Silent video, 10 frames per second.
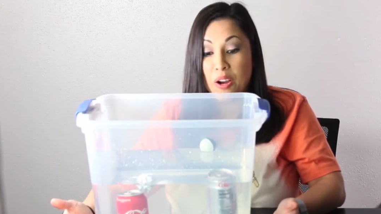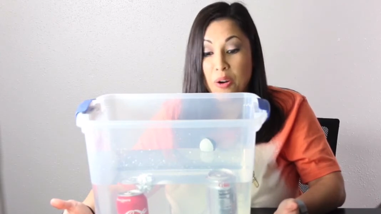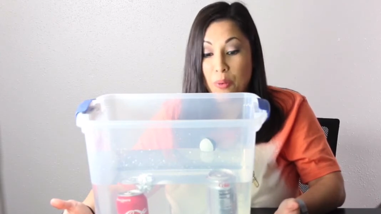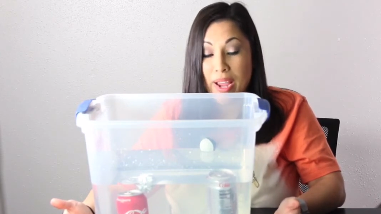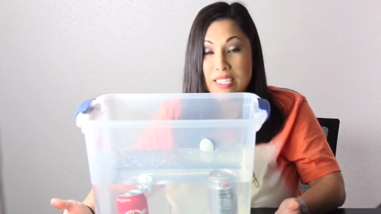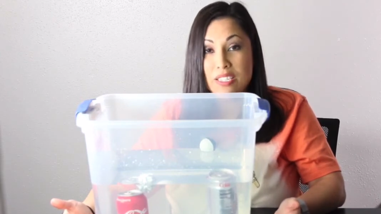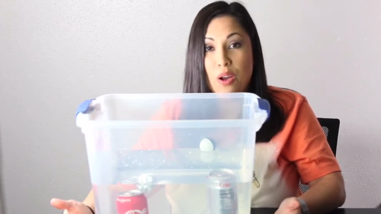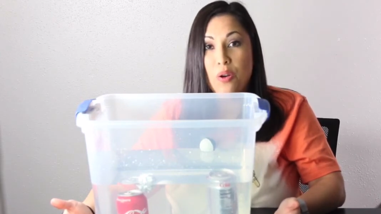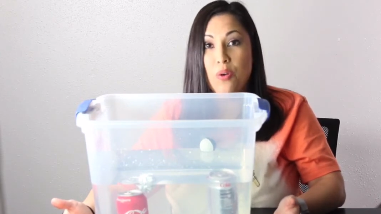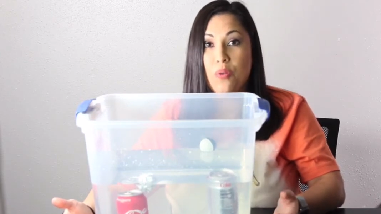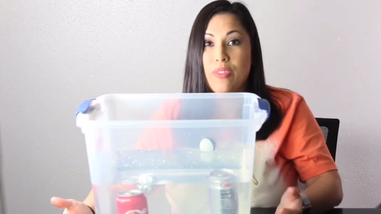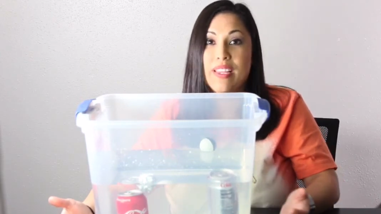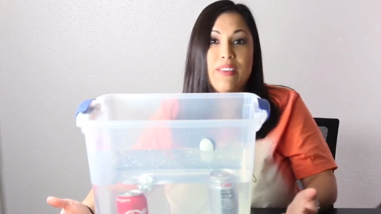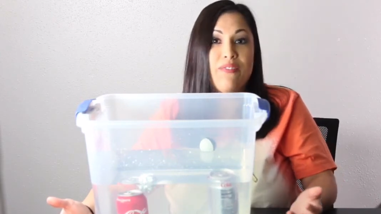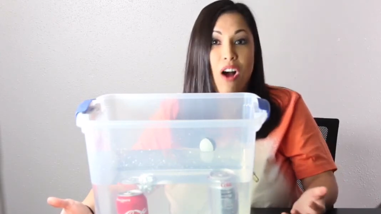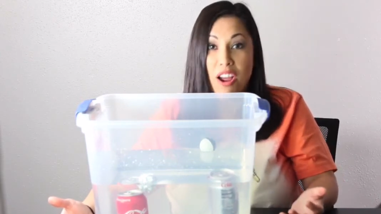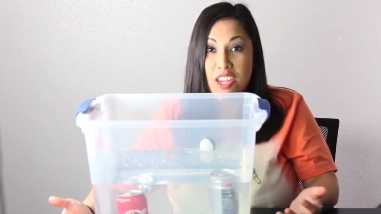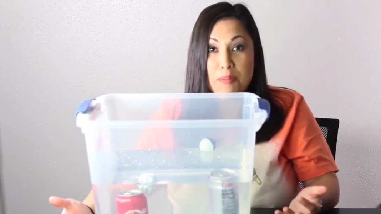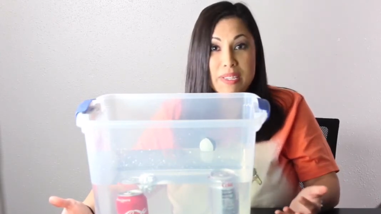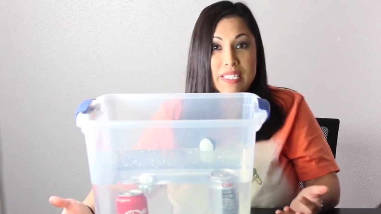Right, so the
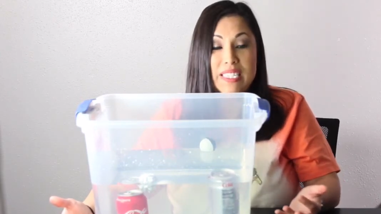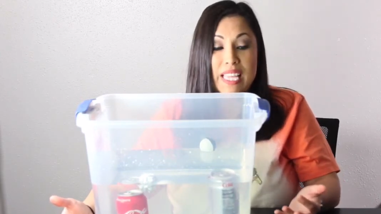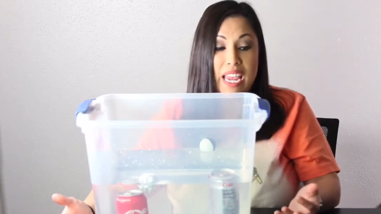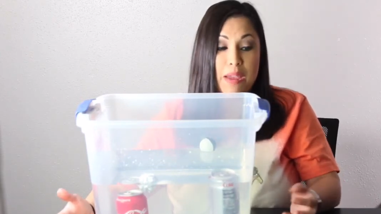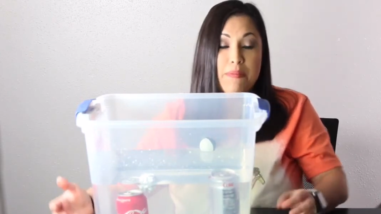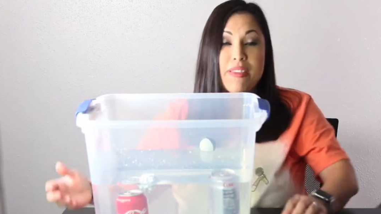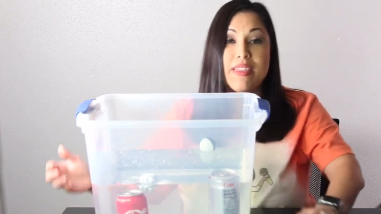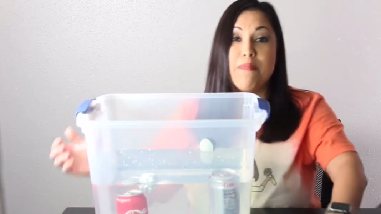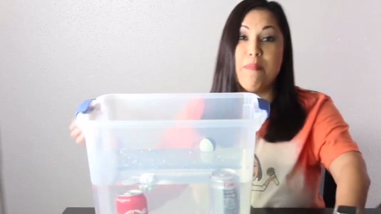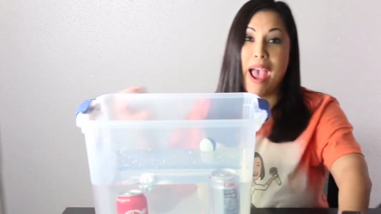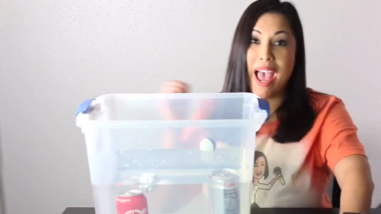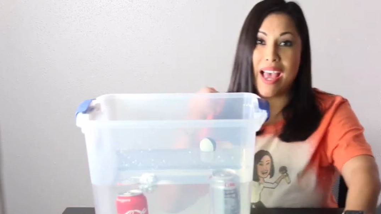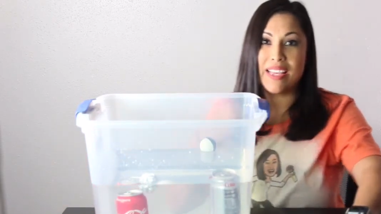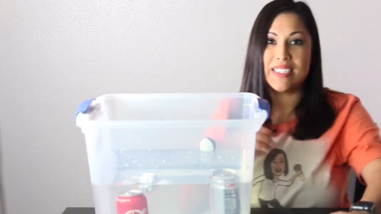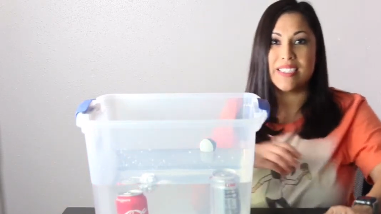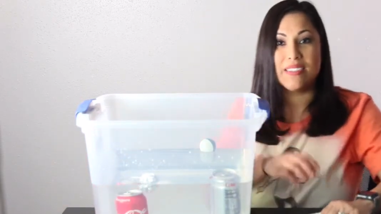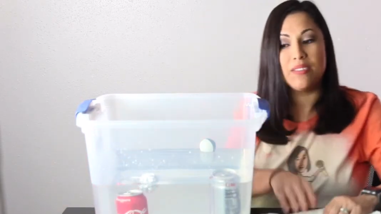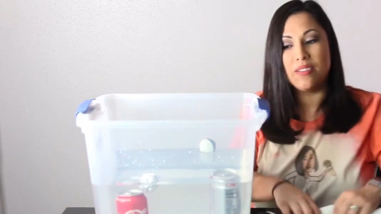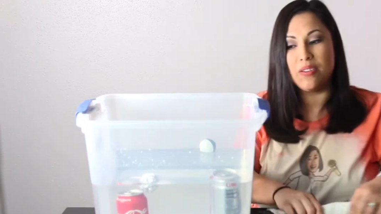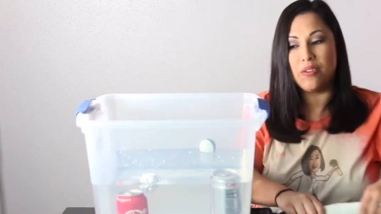volume is the same. The mass,
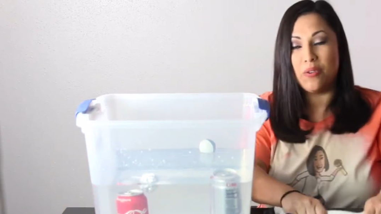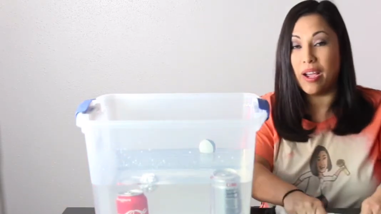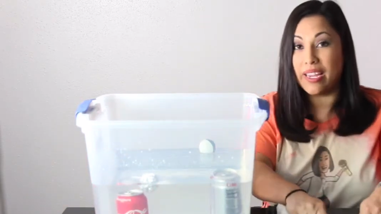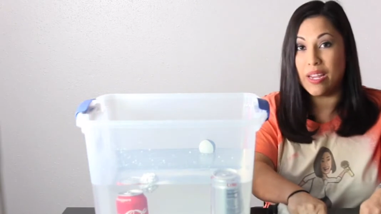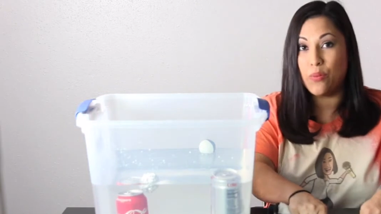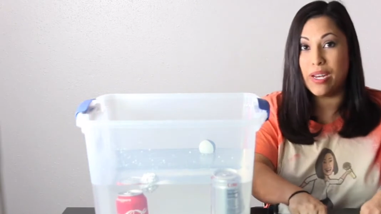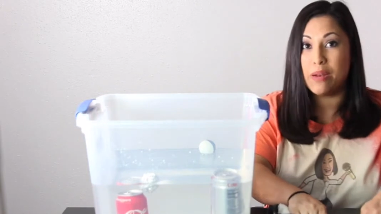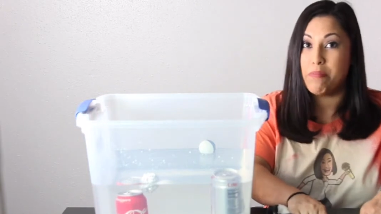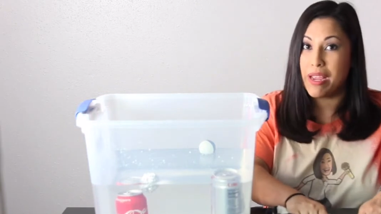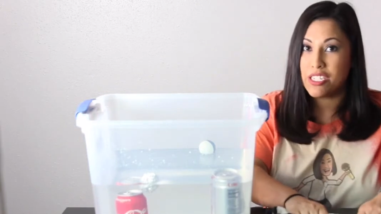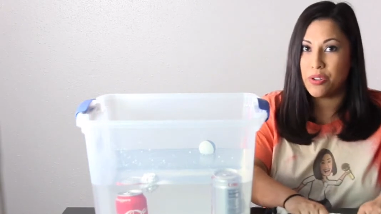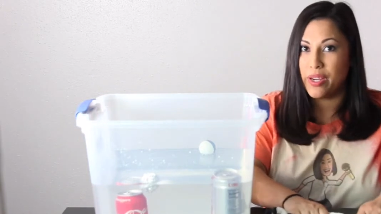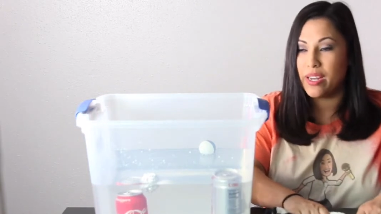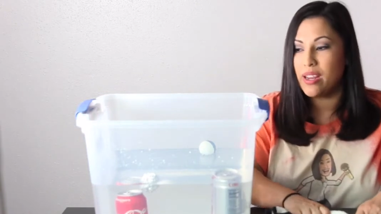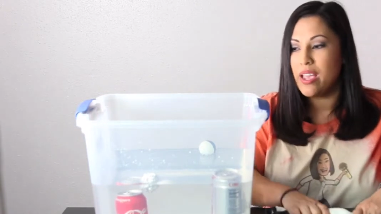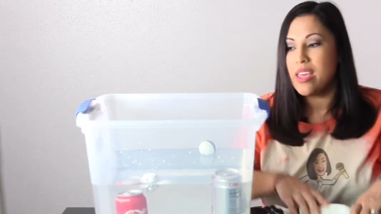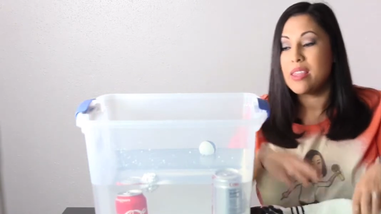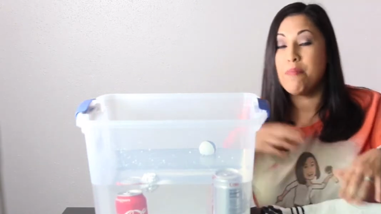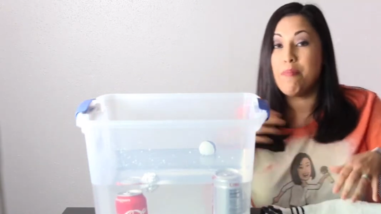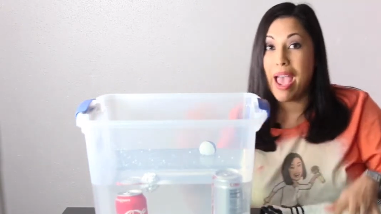again, we didn't measure it.
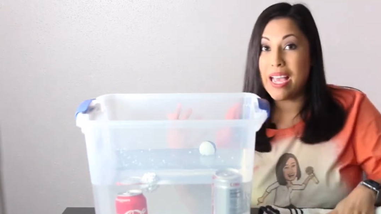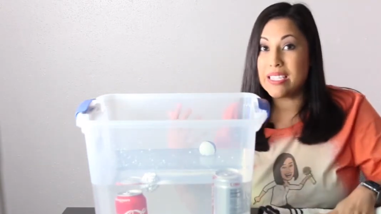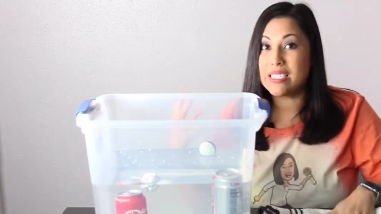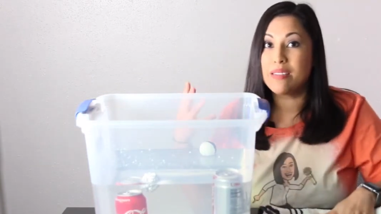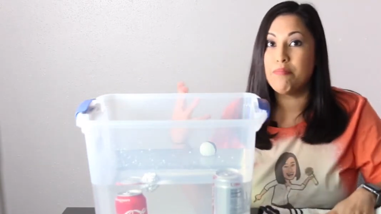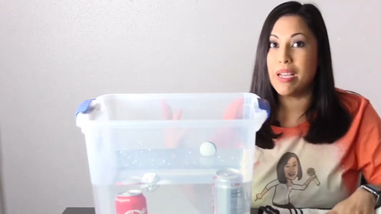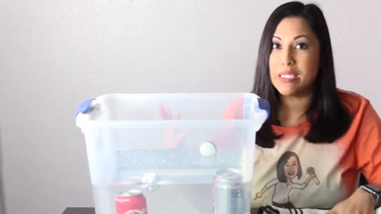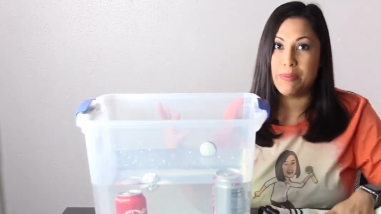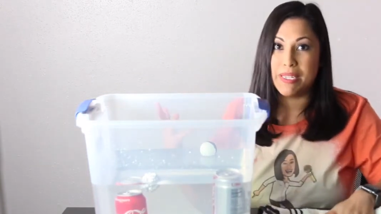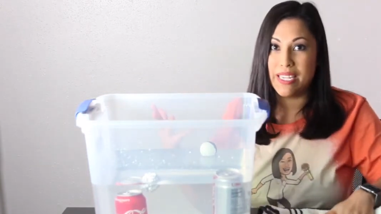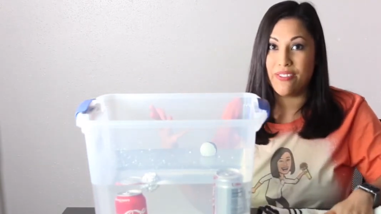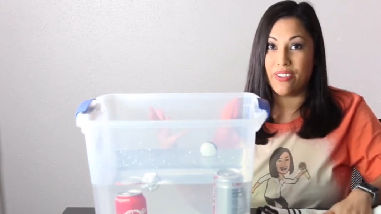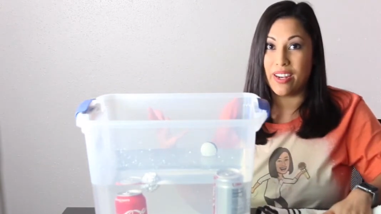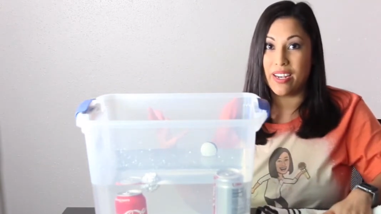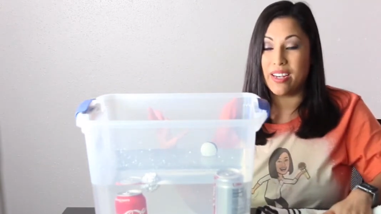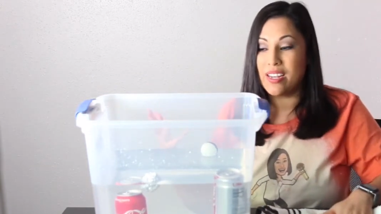The mass must be different.